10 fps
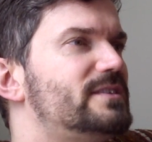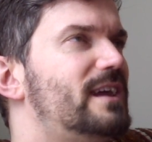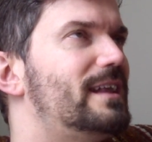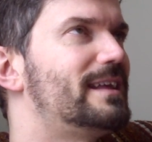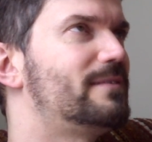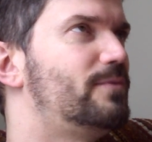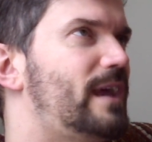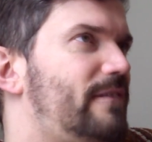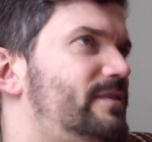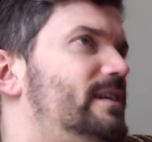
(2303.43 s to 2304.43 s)
it's not like
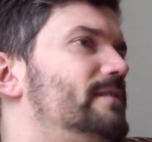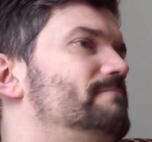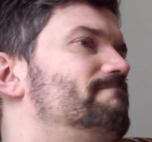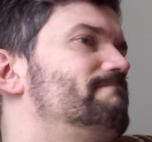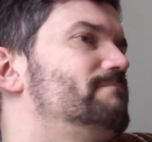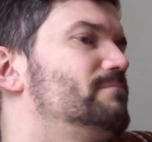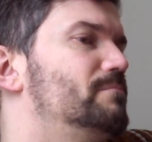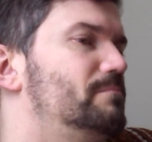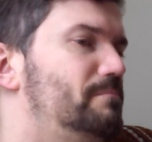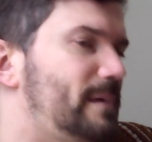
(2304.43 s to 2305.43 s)
we have to
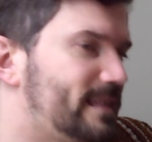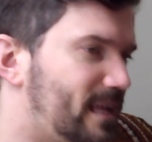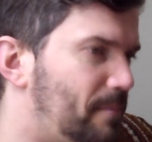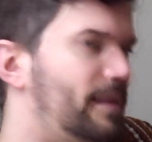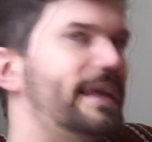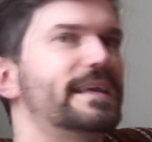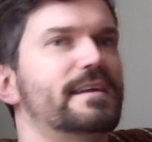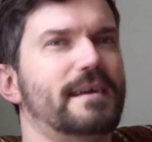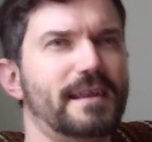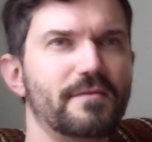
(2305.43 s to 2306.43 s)
make that a
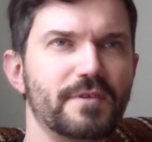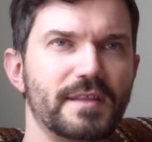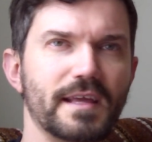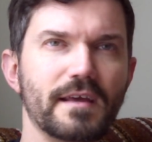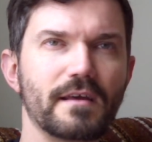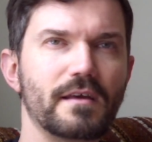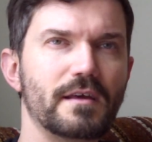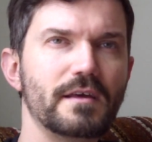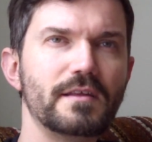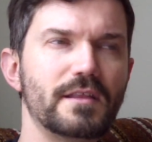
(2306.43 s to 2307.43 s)
blanket on everything
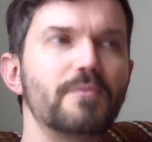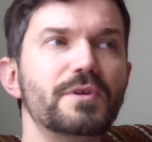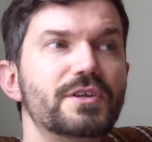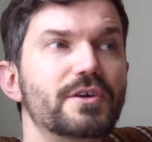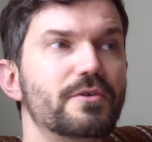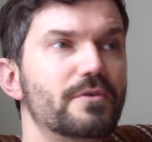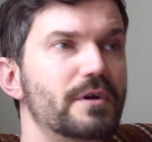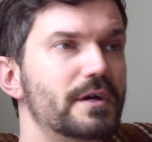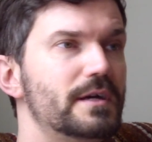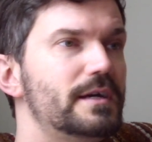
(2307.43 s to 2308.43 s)
that we do.
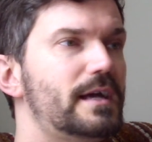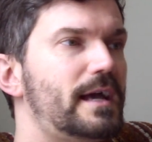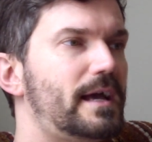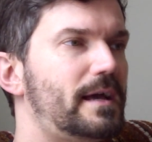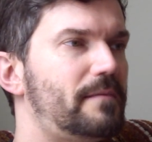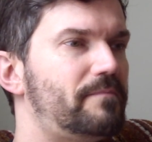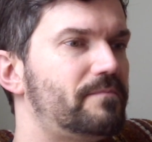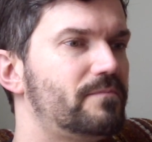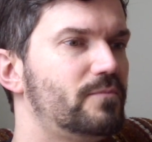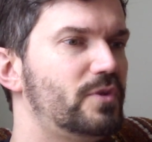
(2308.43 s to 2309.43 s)

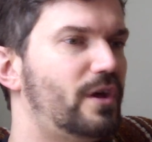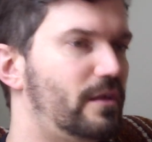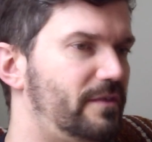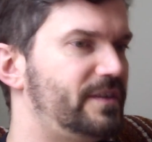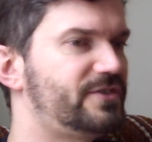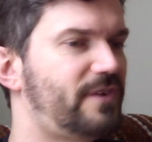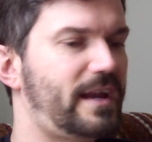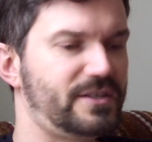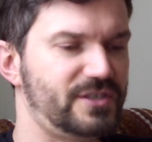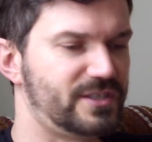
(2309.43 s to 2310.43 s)
With all of these
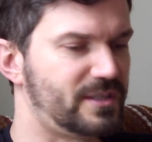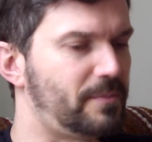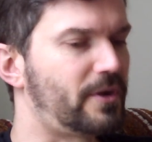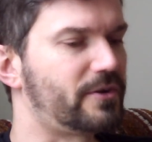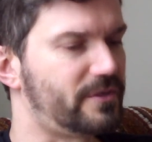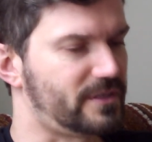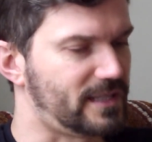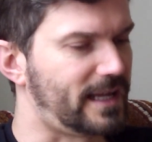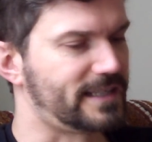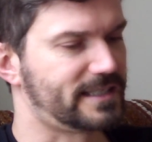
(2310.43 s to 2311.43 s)
strategies, the barter, the
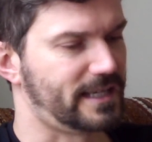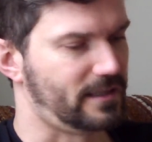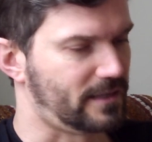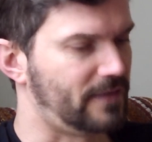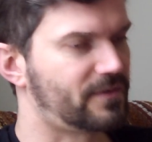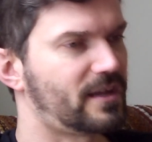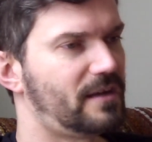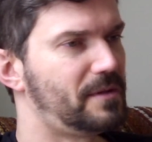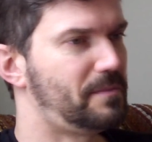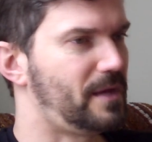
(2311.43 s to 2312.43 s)
sliding scale, gift
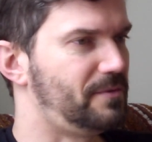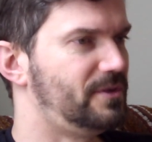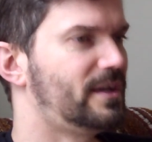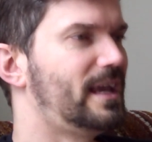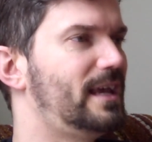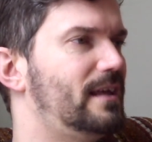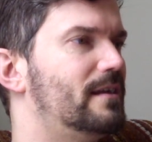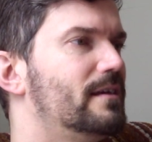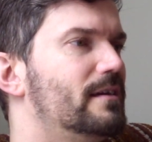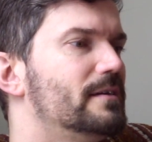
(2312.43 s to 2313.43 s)
economy, pay what you
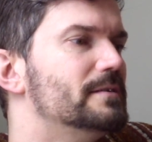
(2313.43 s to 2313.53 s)
can,